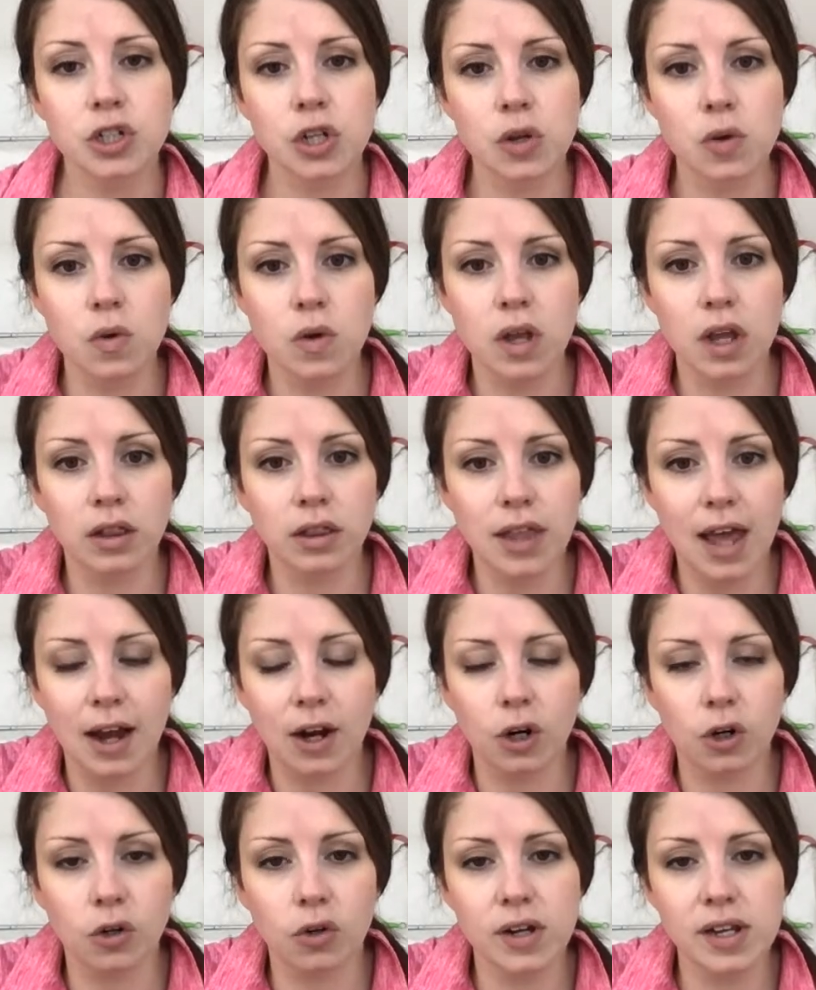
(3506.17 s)
so you get
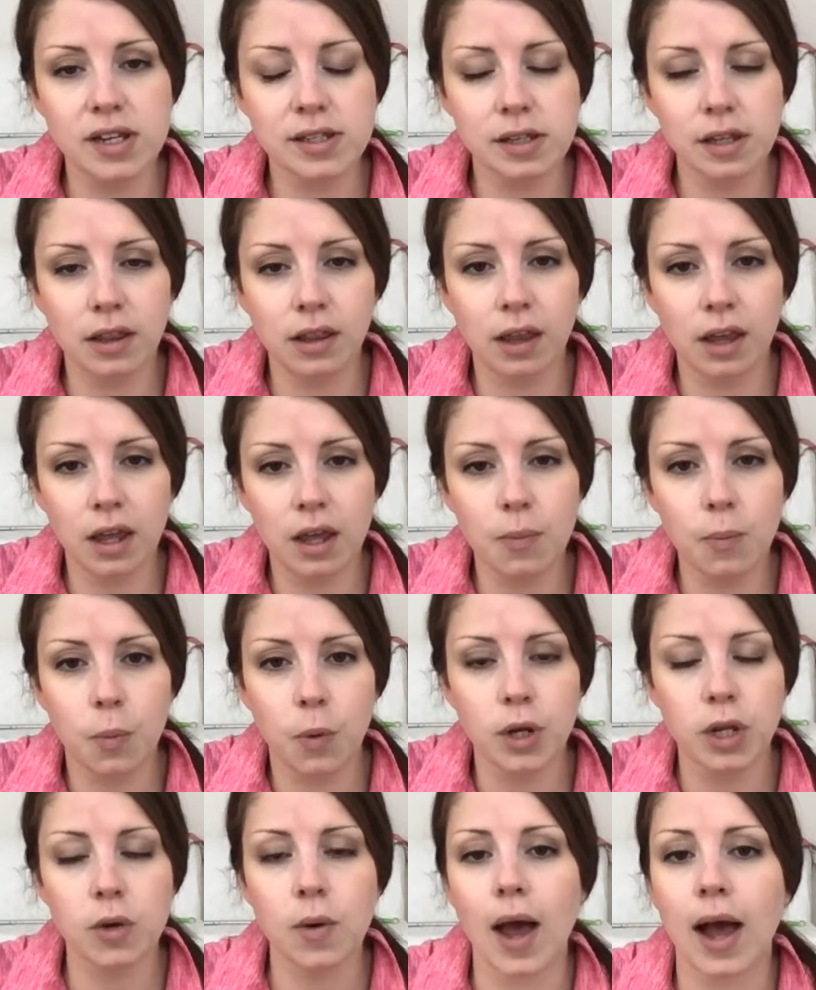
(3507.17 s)
that crease in the hip
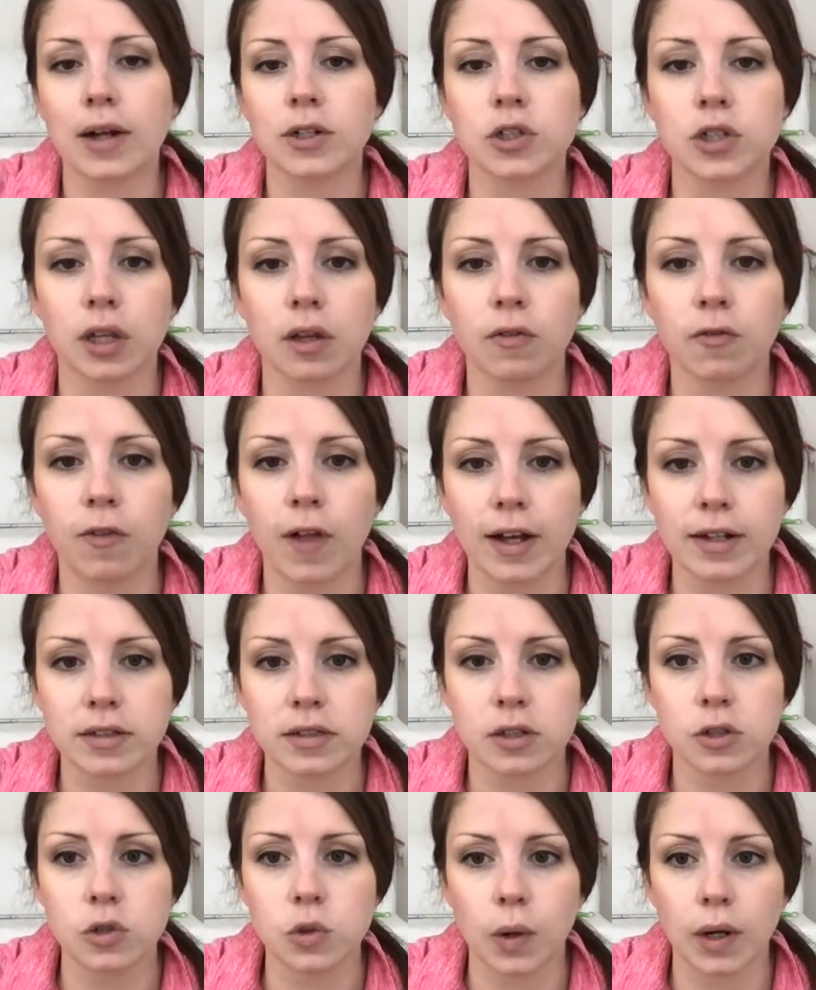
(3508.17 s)
when you actually
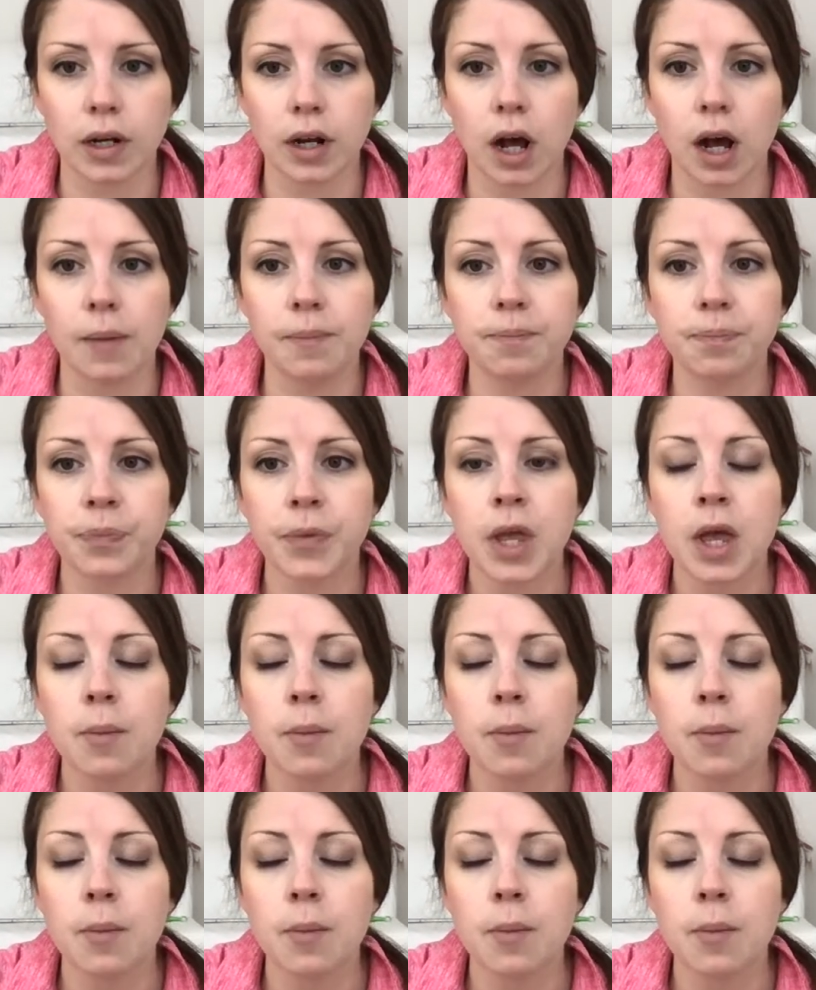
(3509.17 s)
flex the joint up.